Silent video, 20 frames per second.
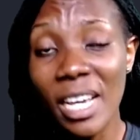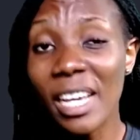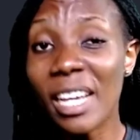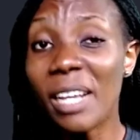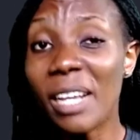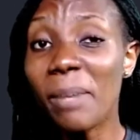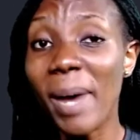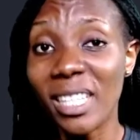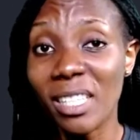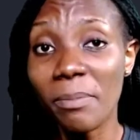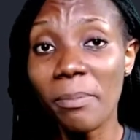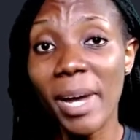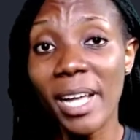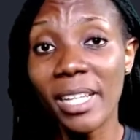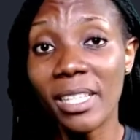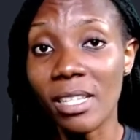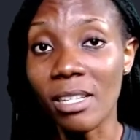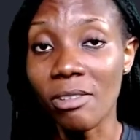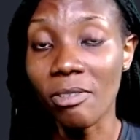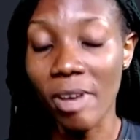In
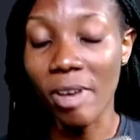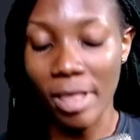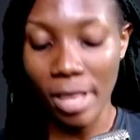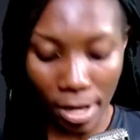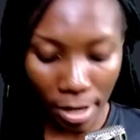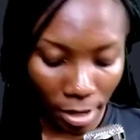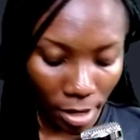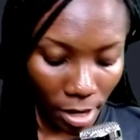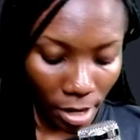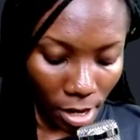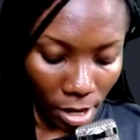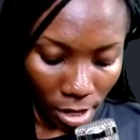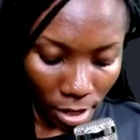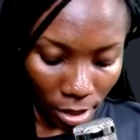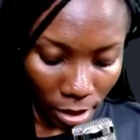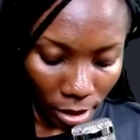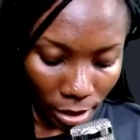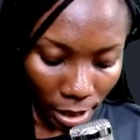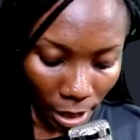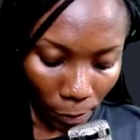mathematics rather.
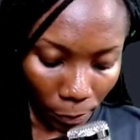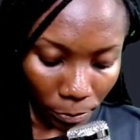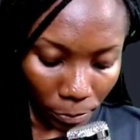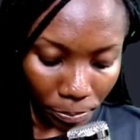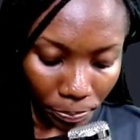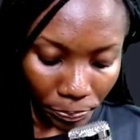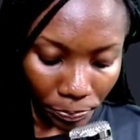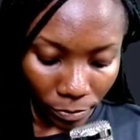Now,